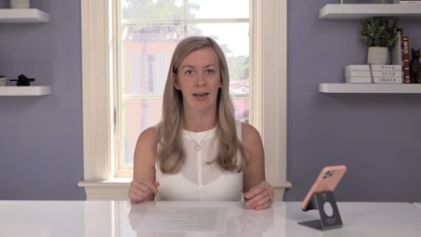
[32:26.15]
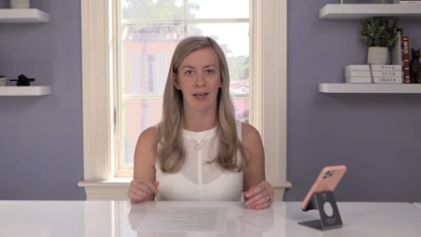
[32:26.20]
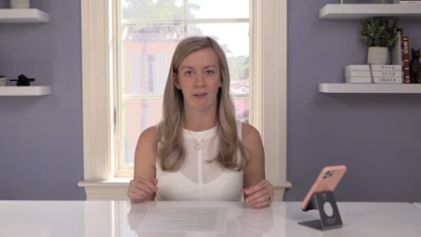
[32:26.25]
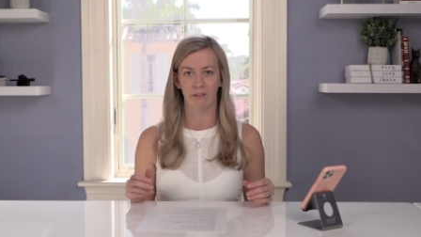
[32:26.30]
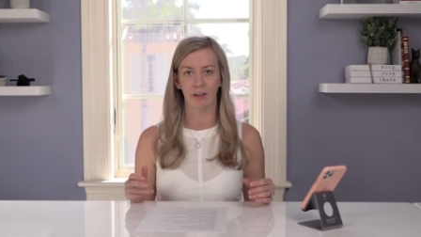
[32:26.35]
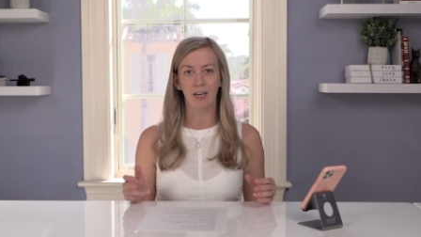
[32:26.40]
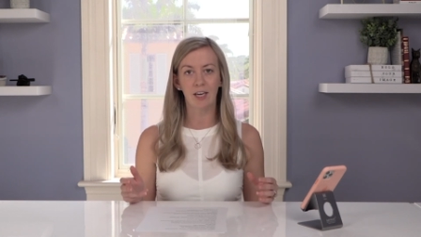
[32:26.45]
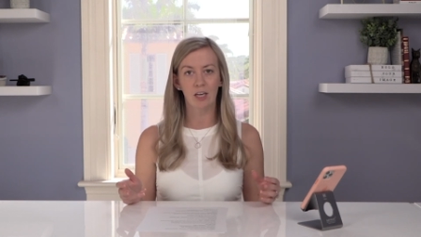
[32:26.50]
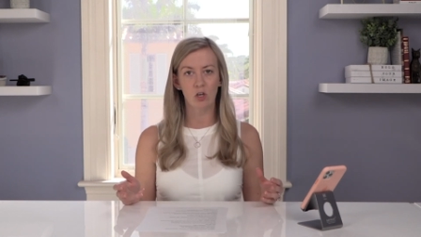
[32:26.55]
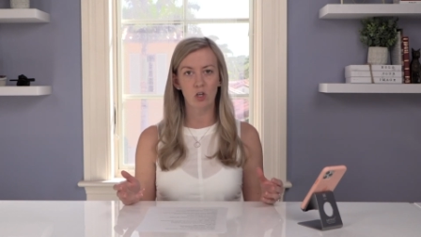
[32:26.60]

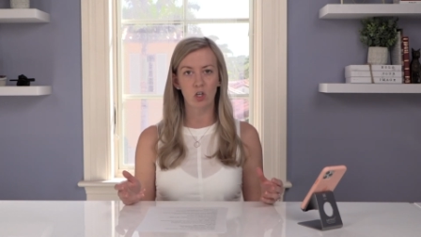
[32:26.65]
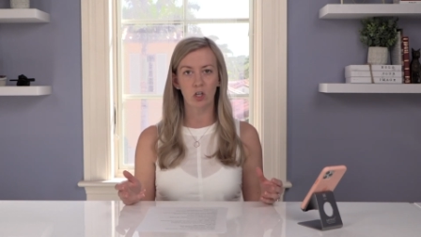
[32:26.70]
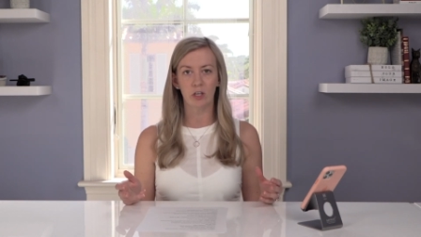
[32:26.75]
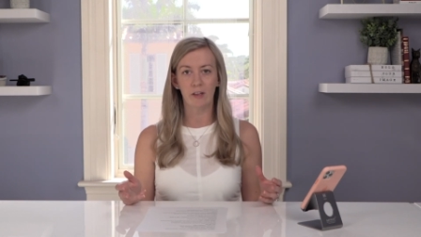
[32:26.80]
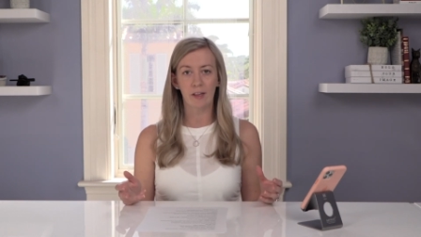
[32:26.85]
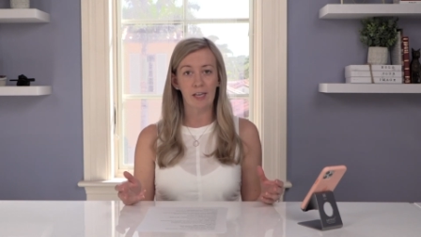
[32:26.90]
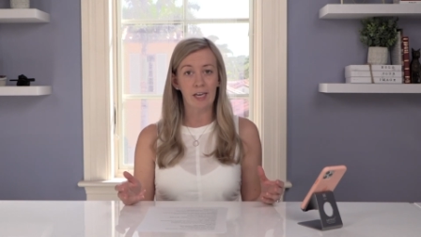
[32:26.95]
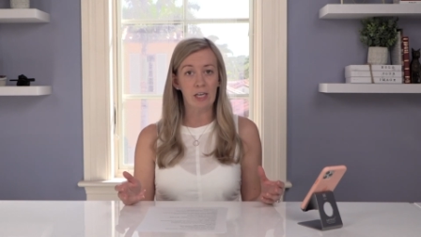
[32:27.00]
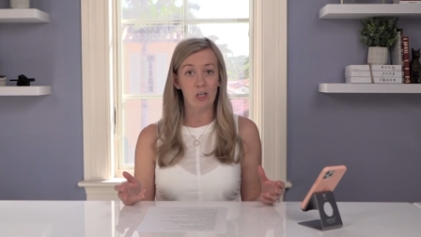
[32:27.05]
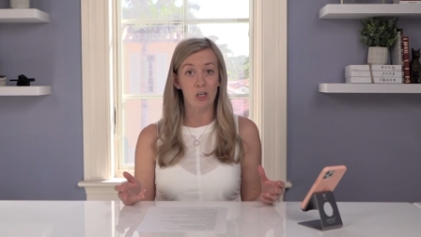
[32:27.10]
as they
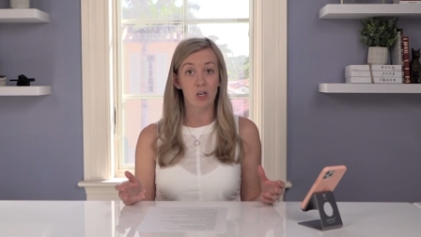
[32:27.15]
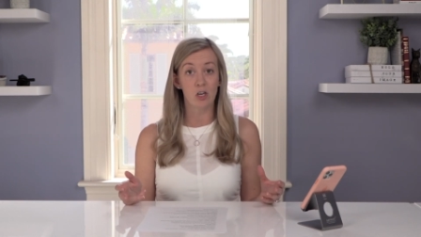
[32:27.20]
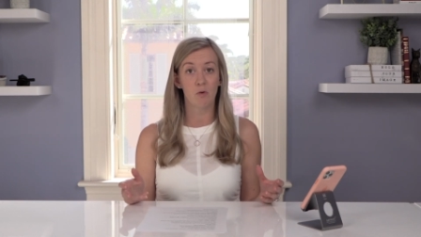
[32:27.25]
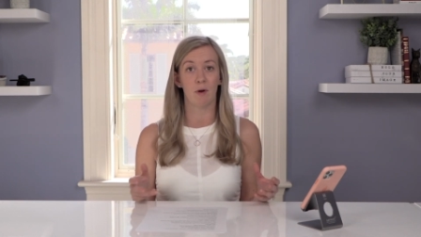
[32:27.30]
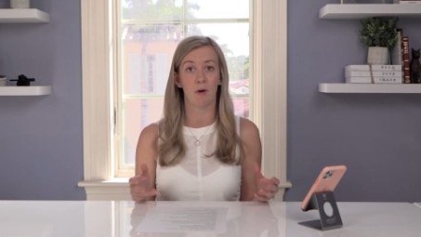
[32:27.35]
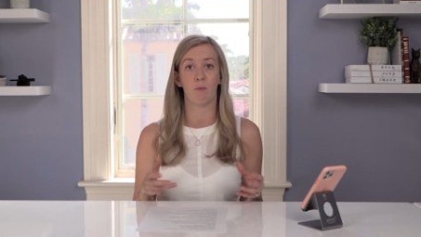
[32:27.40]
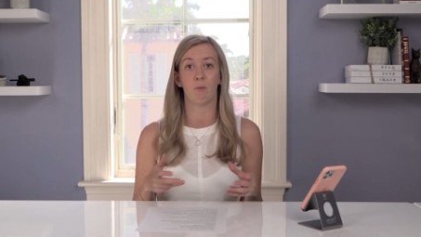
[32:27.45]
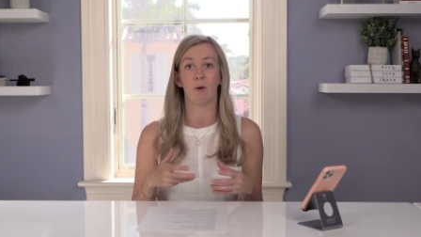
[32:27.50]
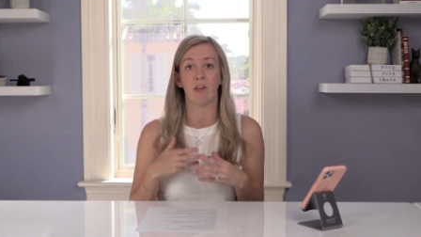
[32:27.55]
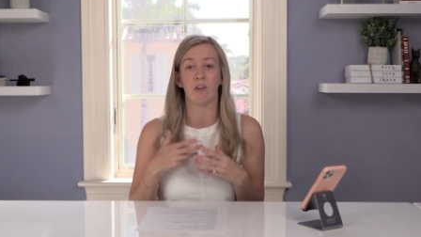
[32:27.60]
usually do
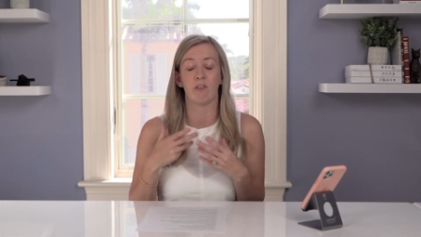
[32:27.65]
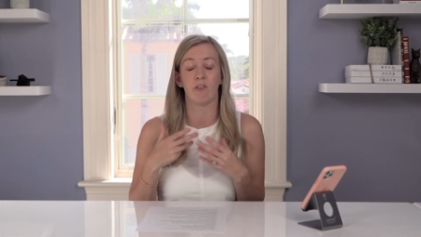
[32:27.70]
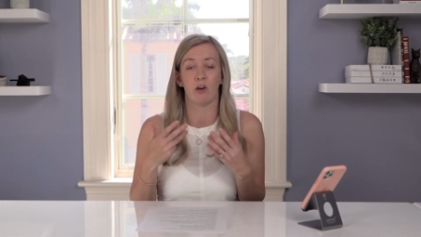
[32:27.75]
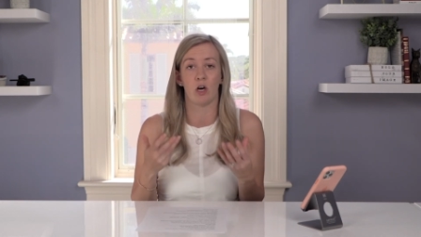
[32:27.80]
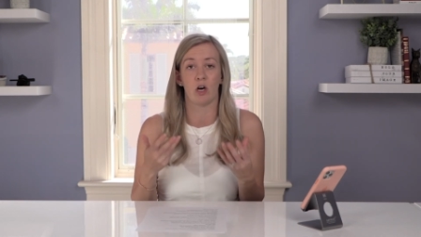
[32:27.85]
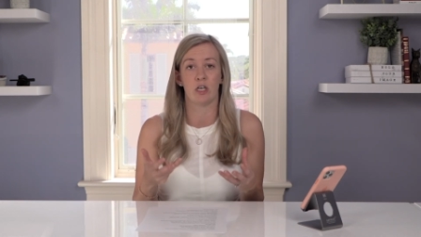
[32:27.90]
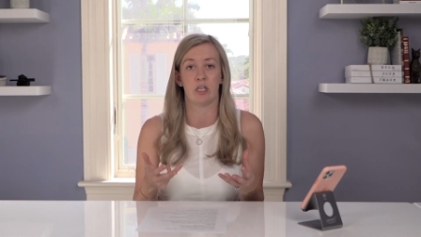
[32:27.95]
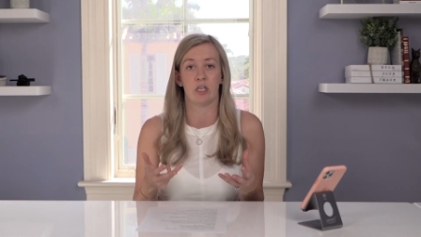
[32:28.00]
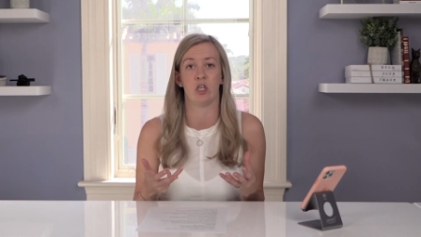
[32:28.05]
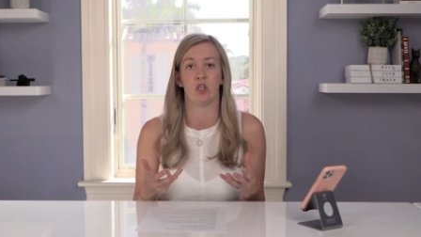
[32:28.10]
when we
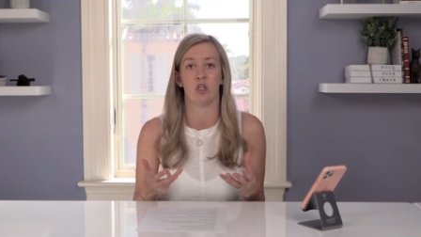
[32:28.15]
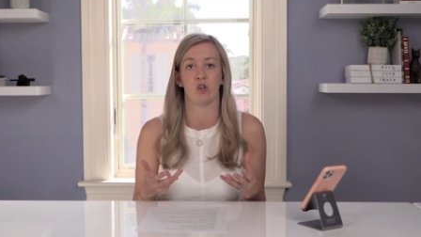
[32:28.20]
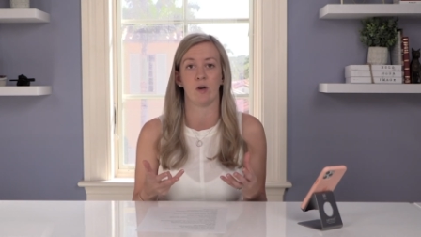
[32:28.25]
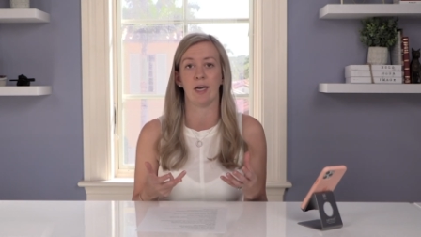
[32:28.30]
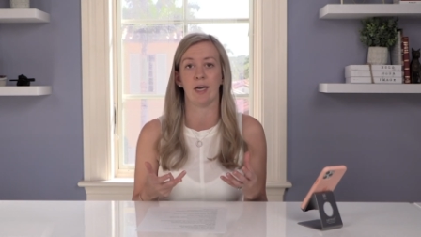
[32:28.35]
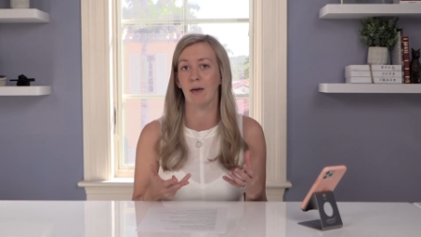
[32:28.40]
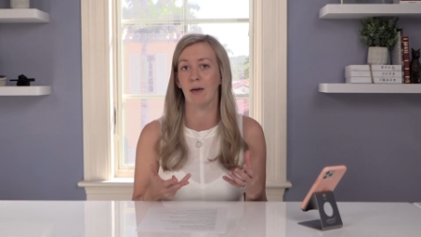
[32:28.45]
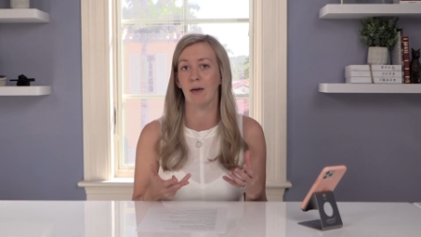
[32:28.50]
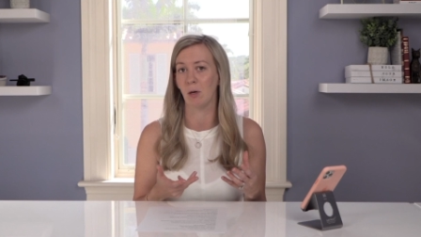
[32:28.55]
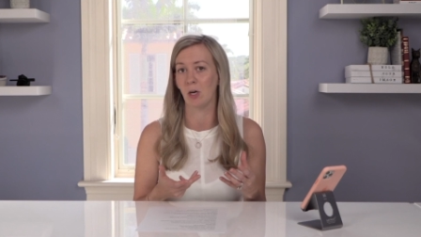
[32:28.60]
start to
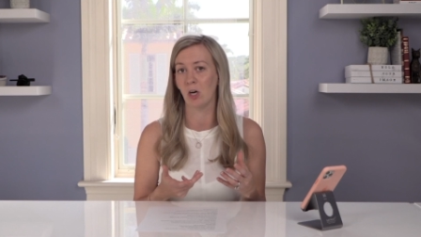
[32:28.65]
dream.